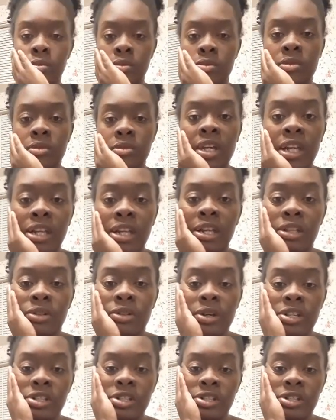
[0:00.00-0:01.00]
Any other
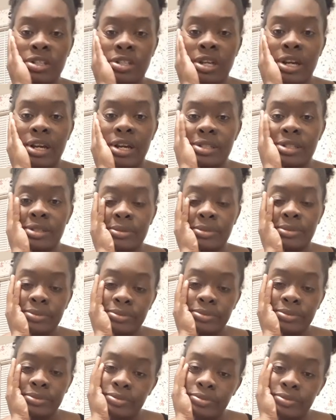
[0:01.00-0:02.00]
questions, guys?
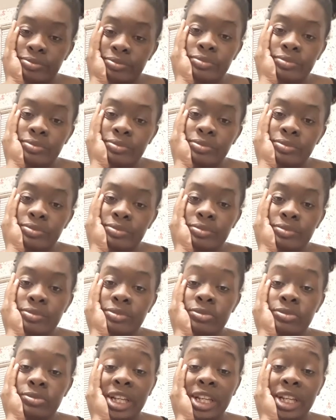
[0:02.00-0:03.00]

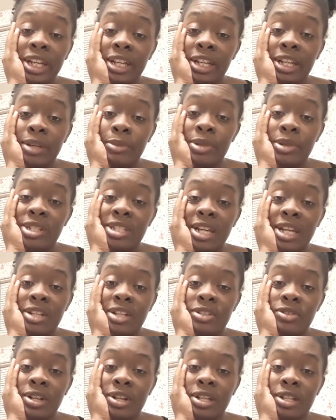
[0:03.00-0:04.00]
My kid will get me
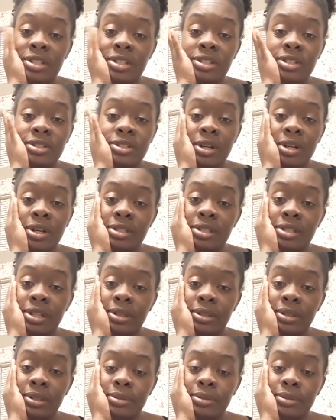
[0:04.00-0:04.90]
sidetracked because he'll start talking.